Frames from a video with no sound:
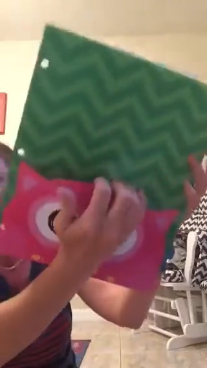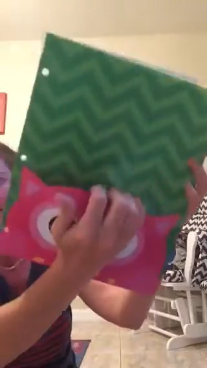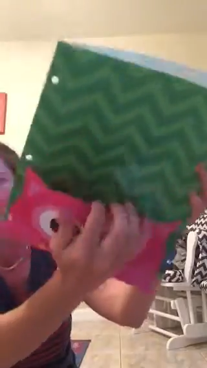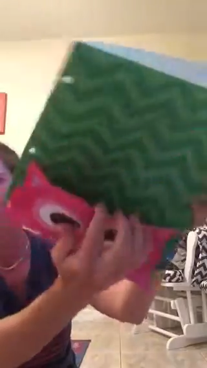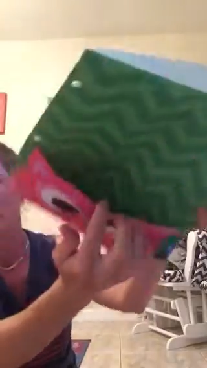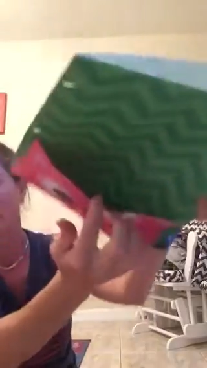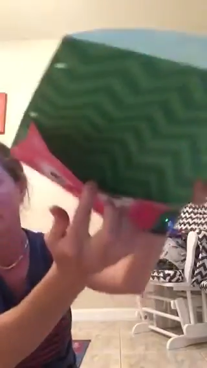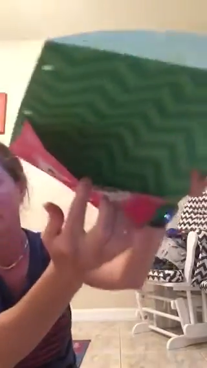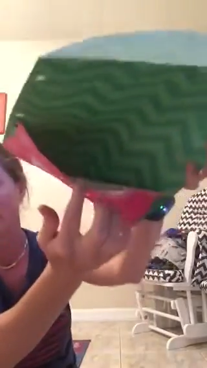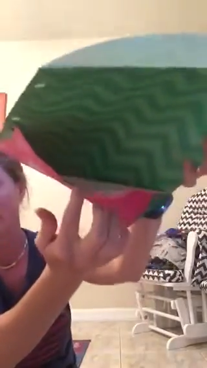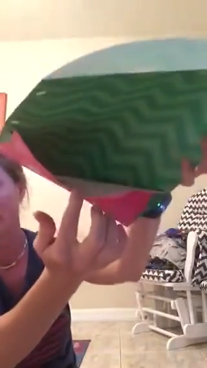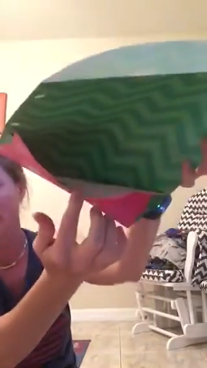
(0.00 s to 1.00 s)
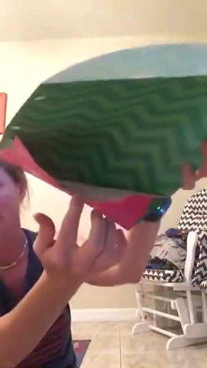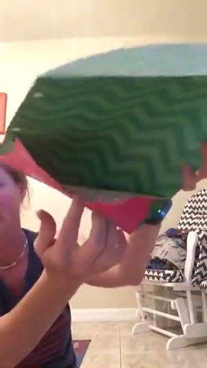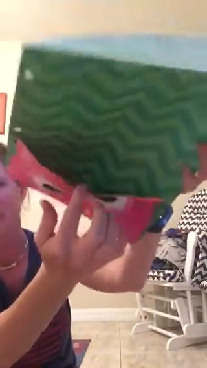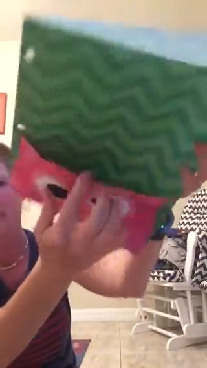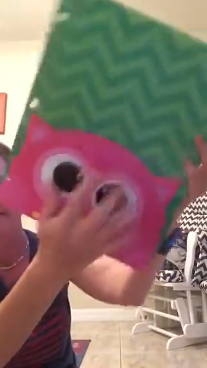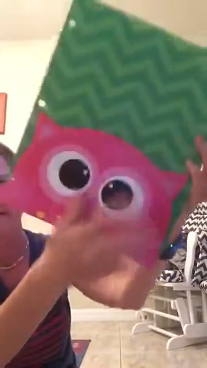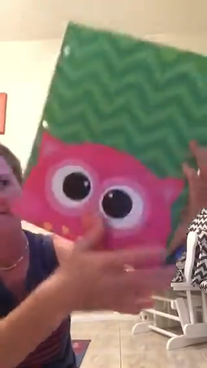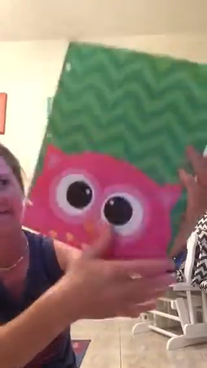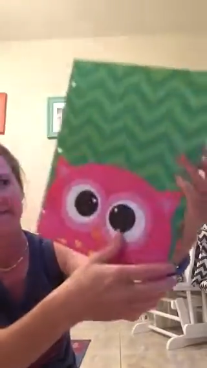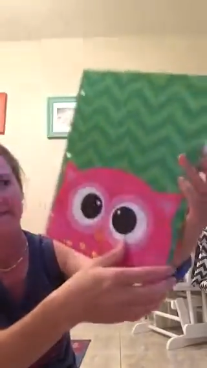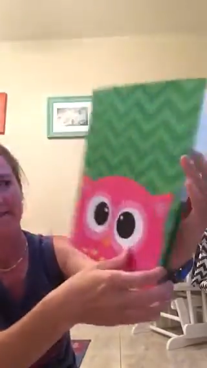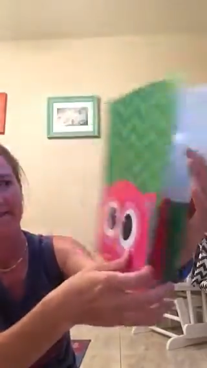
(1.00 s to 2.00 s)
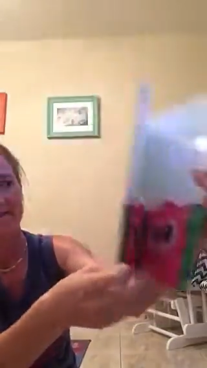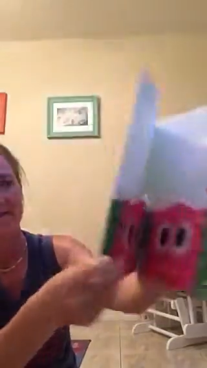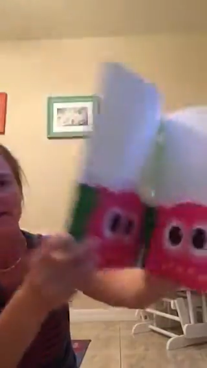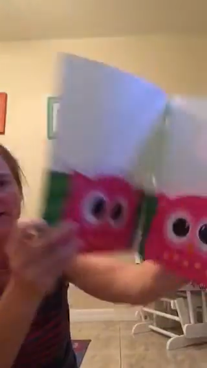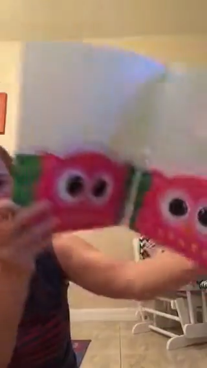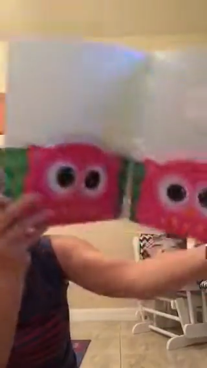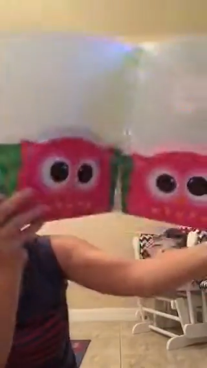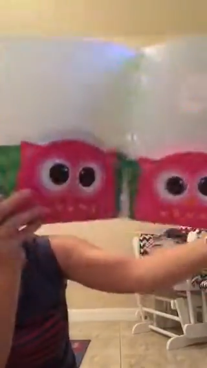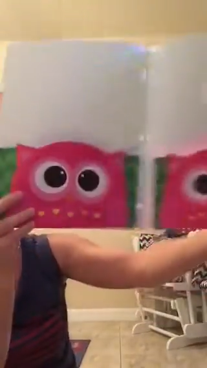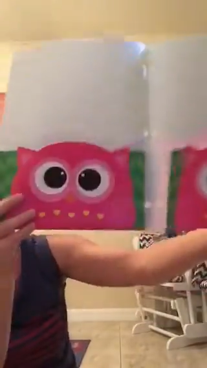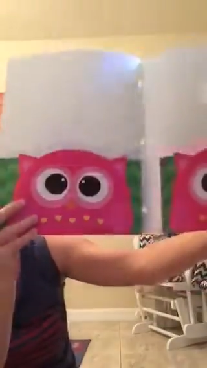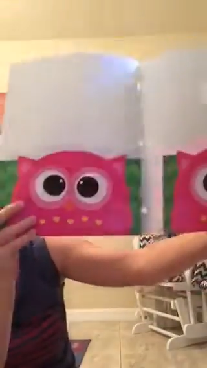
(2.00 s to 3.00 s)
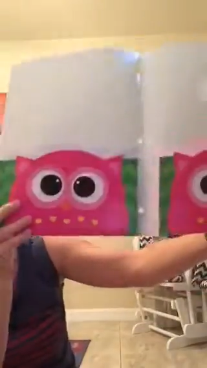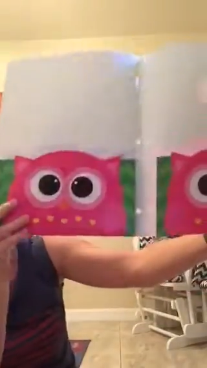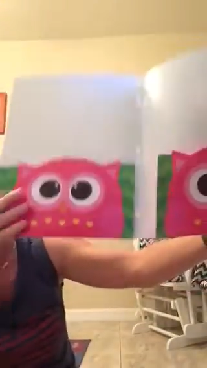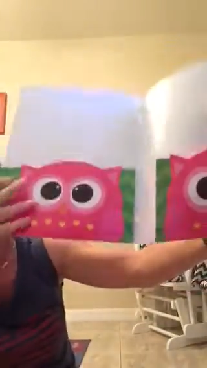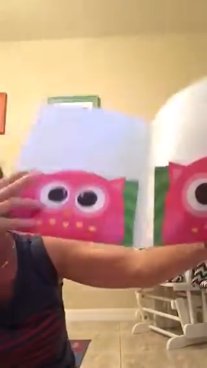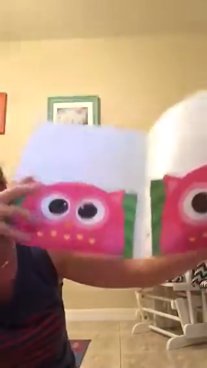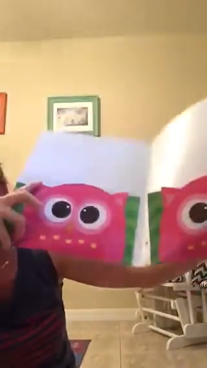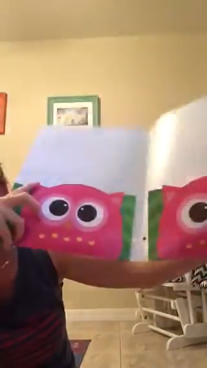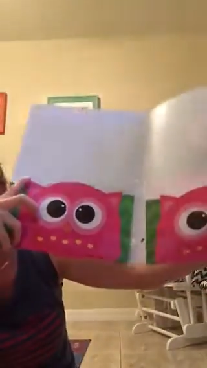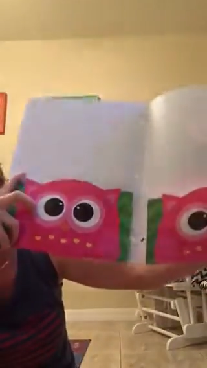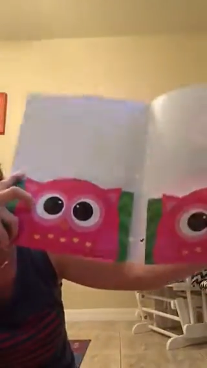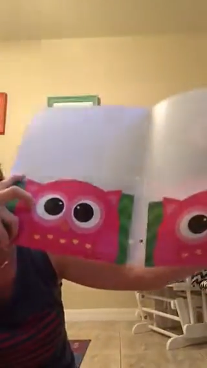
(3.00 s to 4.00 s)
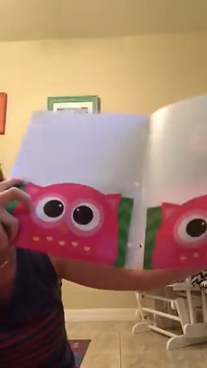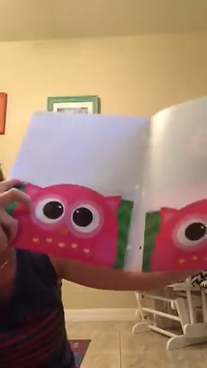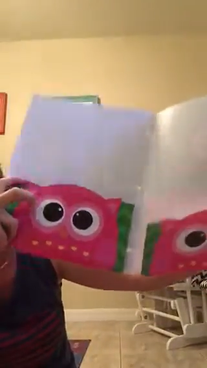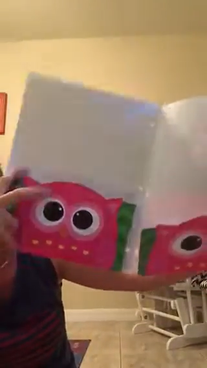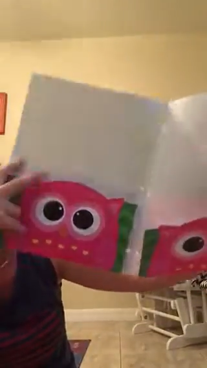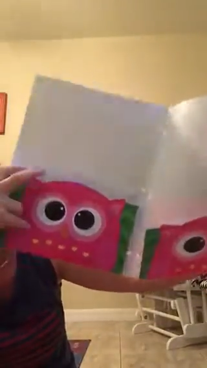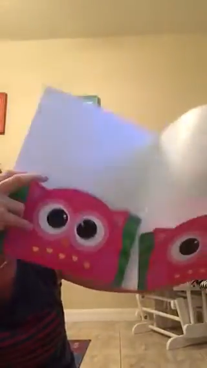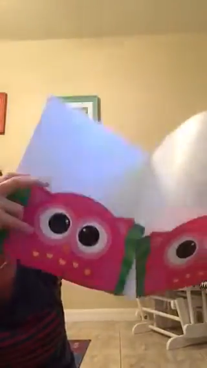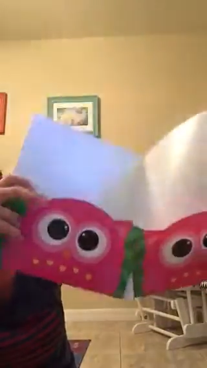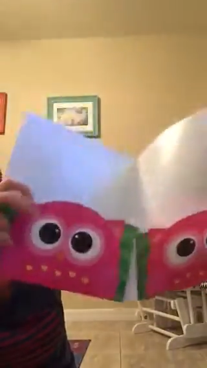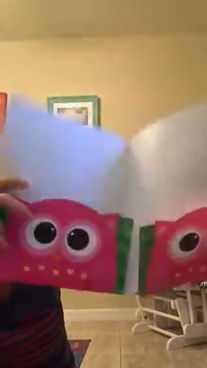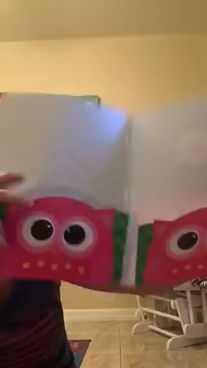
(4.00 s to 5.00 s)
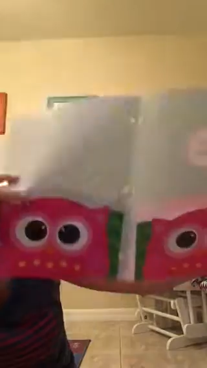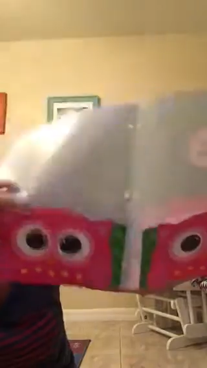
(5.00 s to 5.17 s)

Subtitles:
Nobody's mouth can be seen.